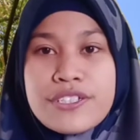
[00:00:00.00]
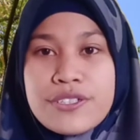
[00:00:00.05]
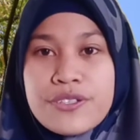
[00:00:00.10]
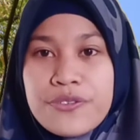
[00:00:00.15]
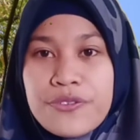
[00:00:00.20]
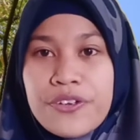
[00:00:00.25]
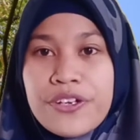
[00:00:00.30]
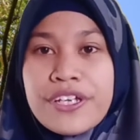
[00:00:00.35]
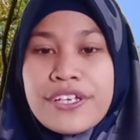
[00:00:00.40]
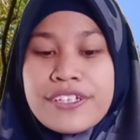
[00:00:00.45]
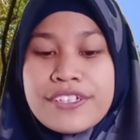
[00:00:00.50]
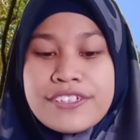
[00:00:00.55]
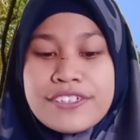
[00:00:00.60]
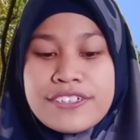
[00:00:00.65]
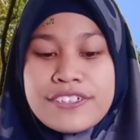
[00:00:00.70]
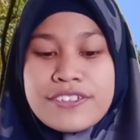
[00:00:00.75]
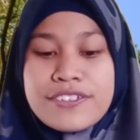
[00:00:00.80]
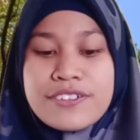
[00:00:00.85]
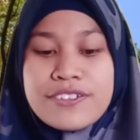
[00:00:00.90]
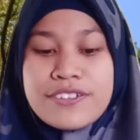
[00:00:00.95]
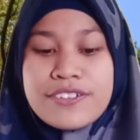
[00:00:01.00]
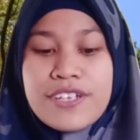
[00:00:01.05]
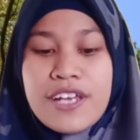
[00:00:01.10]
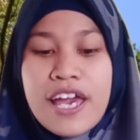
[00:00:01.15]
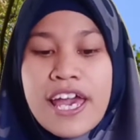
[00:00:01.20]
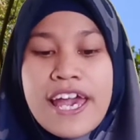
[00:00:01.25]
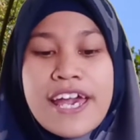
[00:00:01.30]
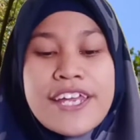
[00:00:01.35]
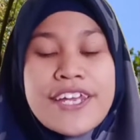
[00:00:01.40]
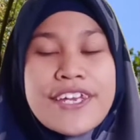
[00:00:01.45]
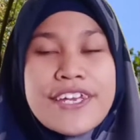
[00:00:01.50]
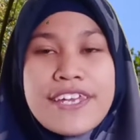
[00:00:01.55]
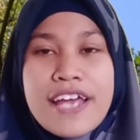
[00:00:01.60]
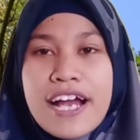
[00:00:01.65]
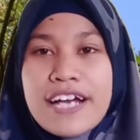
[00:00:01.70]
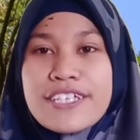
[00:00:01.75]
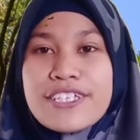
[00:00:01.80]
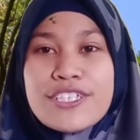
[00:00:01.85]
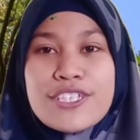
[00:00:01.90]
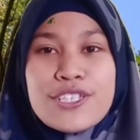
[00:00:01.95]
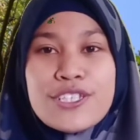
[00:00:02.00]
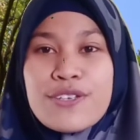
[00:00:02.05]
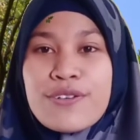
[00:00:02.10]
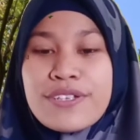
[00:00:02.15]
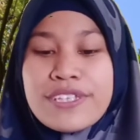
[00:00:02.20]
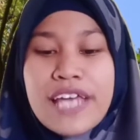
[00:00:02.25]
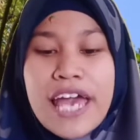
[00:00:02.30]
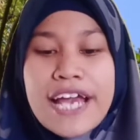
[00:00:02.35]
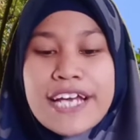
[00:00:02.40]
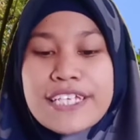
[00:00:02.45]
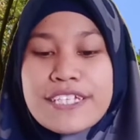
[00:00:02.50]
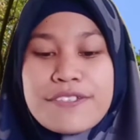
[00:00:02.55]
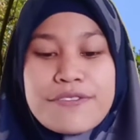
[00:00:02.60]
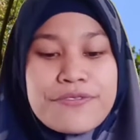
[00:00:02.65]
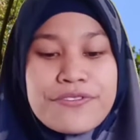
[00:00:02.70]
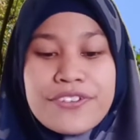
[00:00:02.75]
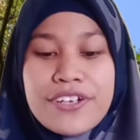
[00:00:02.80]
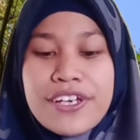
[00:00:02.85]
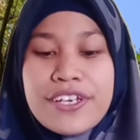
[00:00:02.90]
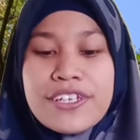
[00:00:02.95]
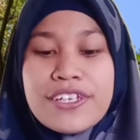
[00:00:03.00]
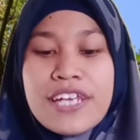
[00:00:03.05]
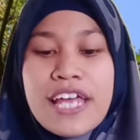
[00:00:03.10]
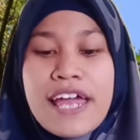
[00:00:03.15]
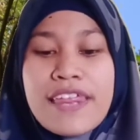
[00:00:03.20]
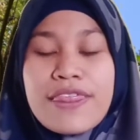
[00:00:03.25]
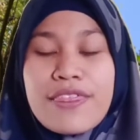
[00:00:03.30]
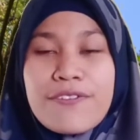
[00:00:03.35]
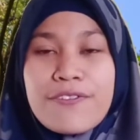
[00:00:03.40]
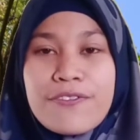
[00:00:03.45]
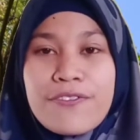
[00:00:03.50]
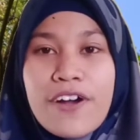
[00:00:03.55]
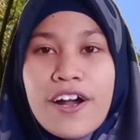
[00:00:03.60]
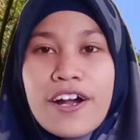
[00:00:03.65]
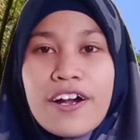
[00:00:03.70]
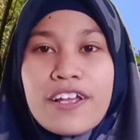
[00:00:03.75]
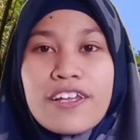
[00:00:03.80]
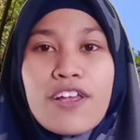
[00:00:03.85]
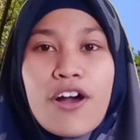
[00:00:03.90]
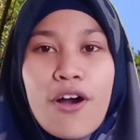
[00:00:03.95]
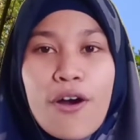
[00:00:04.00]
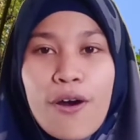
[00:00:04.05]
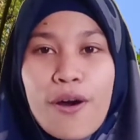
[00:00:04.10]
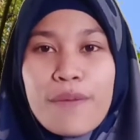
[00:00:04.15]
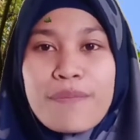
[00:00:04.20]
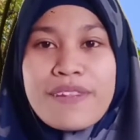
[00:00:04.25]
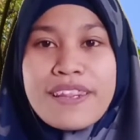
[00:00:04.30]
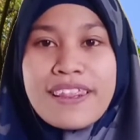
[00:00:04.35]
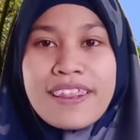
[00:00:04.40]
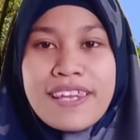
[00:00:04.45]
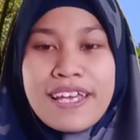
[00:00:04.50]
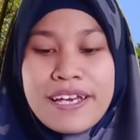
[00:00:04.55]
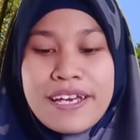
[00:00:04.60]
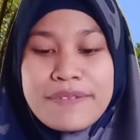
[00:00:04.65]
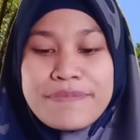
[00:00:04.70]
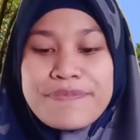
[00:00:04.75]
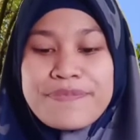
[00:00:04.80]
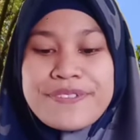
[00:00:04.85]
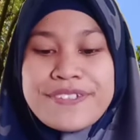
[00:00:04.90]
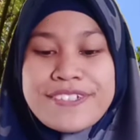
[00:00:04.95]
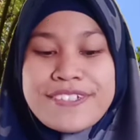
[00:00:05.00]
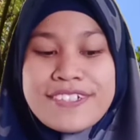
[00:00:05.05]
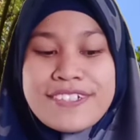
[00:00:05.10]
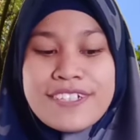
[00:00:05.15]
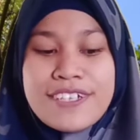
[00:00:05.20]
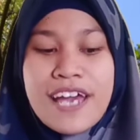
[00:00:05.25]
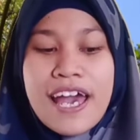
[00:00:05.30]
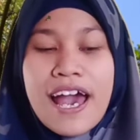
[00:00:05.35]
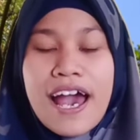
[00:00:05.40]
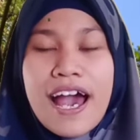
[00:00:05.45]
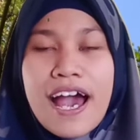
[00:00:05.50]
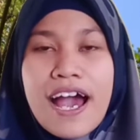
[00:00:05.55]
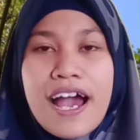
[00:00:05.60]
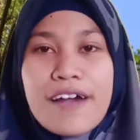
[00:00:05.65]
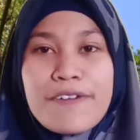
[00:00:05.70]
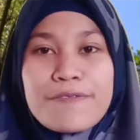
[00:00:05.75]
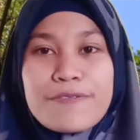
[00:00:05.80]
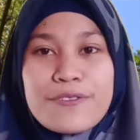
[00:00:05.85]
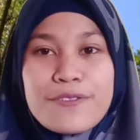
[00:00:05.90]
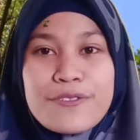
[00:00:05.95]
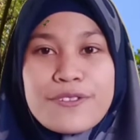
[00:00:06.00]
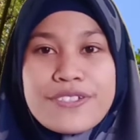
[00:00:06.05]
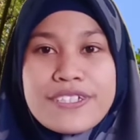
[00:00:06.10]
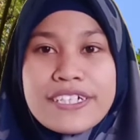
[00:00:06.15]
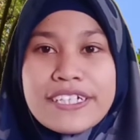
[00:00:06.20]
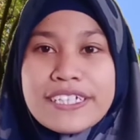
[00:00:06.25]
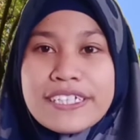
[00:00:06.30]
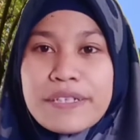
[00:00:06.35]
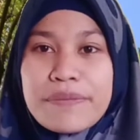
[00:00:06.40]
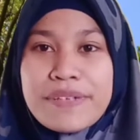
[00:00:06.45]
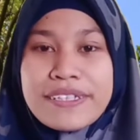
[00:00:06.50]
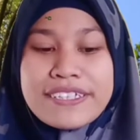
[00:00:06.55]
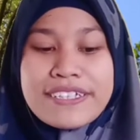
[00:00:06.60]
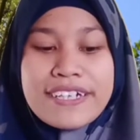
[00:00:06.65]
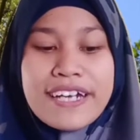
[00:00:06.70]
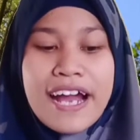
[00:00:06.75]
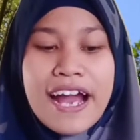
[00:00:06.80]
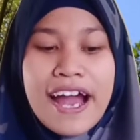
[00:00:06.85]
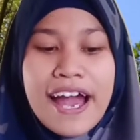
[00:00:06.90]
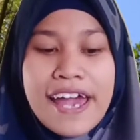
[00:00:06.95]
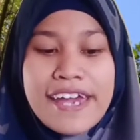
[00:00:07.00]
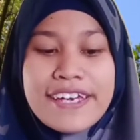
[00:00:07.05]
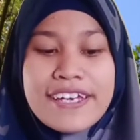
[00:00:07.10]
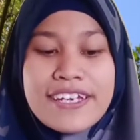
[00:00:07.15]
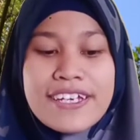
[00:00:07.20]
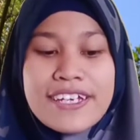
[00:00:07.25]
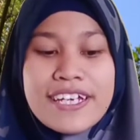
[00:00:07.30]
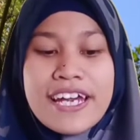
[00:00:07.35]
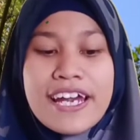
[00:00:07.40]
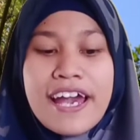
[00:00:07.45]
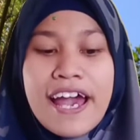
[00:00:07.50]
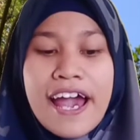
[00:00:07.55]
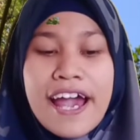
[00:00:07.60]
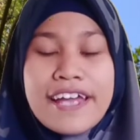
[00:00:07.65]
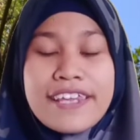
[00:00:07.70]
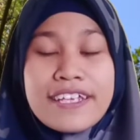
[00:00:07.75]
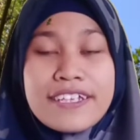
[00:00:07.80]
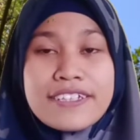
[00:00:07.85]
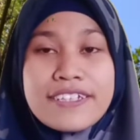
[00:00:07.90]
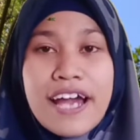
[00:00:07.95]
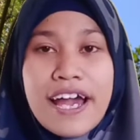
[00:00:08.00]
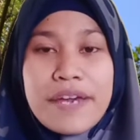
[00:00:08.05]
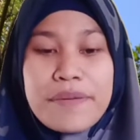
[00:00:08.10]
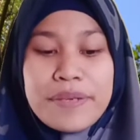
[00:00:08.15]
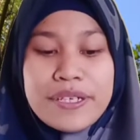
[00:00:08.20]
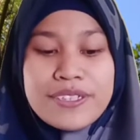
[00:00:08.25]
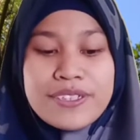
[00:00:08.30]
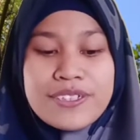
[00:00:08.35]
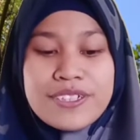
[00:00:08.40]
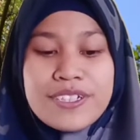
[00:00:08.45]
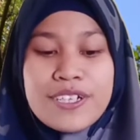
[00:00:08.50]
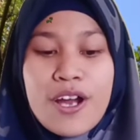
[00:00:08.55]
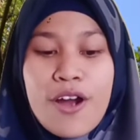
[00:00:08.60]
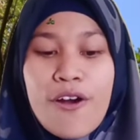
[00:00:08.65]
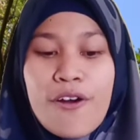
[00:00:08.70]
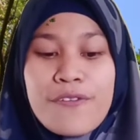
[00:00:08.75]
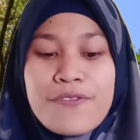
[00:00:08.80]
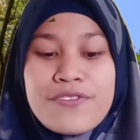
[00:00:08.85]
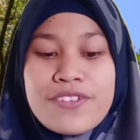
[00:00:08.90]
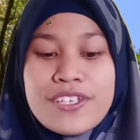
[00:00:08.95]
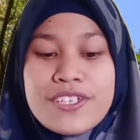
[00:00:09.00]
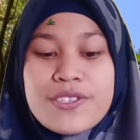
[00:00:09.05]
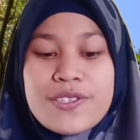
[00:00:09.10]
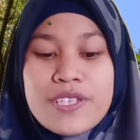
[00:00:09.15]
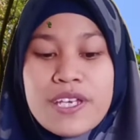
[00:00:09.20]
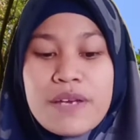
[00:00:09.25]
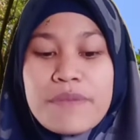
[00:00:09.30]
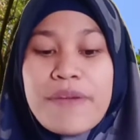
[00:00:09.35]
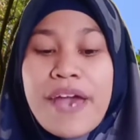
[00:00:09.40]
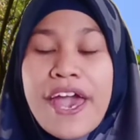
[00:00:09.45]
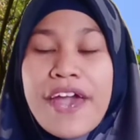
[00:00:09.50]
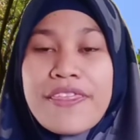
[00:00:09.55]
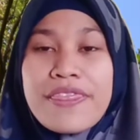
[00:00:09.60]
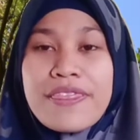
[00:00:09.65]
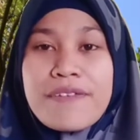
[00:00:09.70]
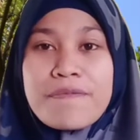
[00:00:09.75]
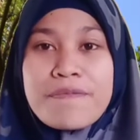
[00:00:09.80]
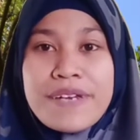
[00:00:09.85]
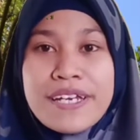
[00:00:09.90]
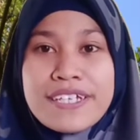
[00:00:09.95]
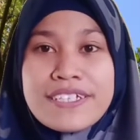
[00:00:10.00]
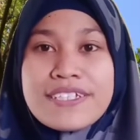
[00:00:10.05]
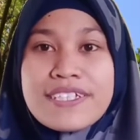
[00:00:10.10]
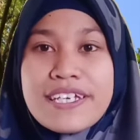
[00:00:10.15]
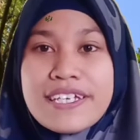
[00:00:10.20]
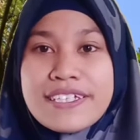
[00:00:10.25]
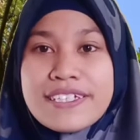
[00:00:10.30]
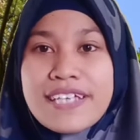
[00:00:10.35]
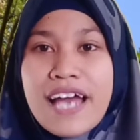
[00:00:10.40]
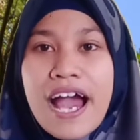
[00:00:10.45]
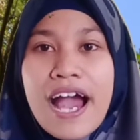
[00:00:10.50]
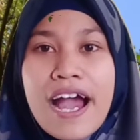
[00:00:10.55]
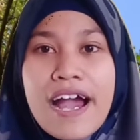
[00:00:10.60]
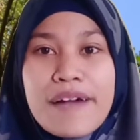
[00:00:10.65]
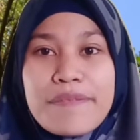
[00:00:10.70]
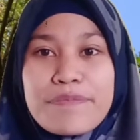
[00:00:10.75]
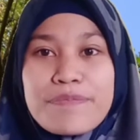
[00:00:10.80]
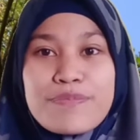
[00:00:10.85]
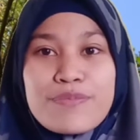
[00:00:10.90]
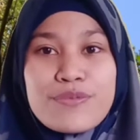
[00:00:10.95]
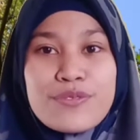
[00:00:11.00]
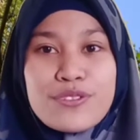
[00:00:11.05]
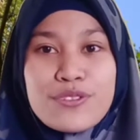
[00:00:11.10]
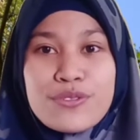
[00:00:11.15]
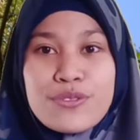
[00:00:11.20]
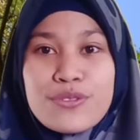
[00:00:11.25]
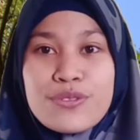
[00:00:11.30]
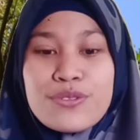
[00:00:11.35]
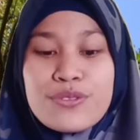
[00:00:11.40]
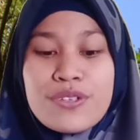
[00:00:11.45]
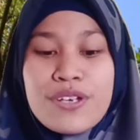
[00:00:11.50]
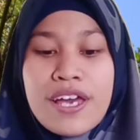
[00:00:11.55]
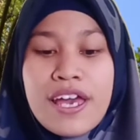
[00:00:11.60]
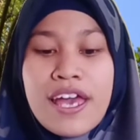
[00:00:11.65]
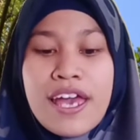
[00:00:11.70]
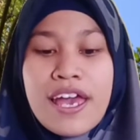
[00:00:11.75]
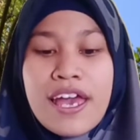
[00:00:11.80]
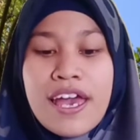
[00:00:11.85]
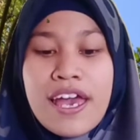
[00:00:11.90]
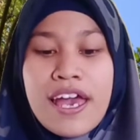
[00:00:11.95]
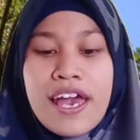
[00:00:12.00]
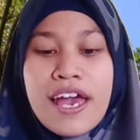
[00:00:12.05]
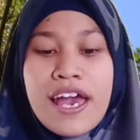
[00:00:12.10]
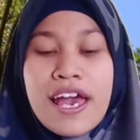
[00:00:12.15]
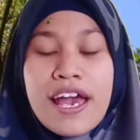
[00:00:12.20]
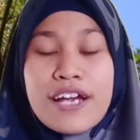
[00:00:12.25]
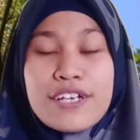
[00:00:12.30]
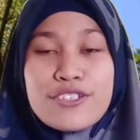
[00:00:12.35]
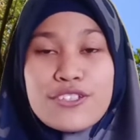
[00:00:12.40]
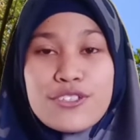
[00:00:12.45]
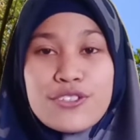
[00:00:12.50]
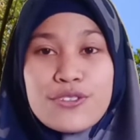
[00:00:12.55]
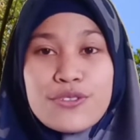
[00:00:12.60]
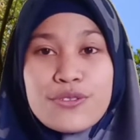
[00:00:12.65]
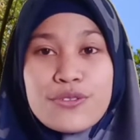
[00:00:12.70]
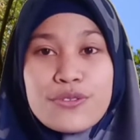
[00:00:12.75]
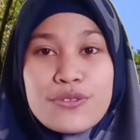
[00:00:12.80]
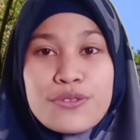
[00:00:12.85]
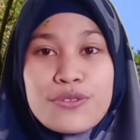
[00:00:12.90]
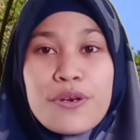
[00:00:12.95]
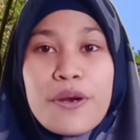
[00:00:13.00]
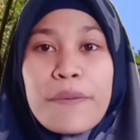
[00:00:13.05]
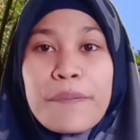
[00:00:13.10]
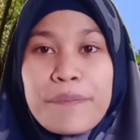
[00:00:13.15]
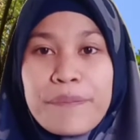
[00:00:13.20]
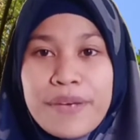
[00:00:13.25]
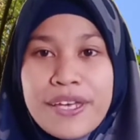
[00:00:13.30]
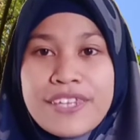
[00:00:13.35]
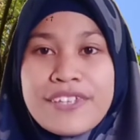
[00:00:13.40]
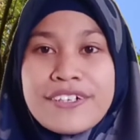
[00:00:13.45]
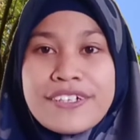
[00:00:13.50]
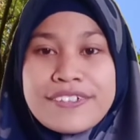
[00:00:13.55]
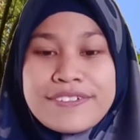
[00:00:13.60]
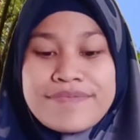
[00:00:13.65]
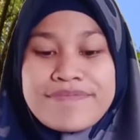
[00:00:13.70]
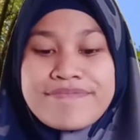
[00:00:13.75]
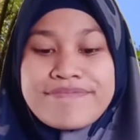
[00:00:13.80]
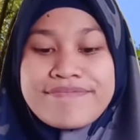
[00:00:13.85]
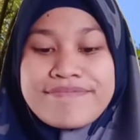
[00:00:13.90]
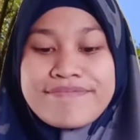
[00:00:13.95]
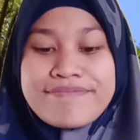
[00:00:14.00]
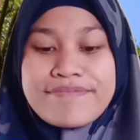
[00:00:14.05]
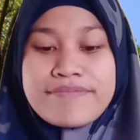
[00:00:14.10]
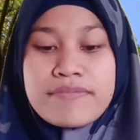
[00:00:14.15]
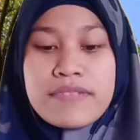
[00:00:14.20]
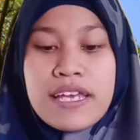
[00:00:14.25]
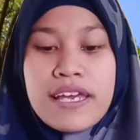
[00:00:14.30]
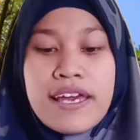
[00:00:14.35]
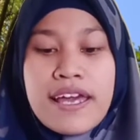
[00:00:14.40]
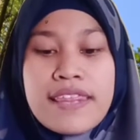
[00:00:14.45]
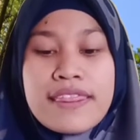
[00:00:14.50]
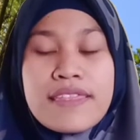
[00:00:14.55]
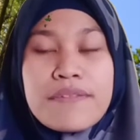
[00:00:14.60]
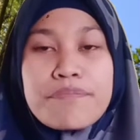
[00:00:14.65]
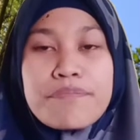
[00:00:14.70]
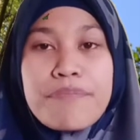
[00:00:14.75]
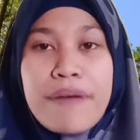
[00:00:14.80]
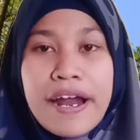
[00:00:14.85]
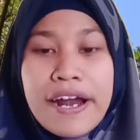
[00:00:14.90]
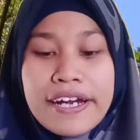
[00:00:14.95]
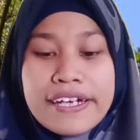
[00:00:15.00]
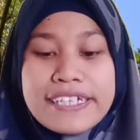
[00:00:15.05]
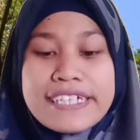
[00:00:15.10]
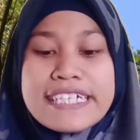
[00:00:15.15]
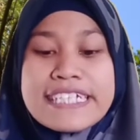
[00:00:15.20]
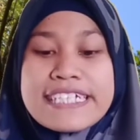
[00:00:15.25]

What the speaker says: green, does not experience the fall of leaves. Up to 30 meter height, and the diameter of the stem at the base is up to 2 meters. The bark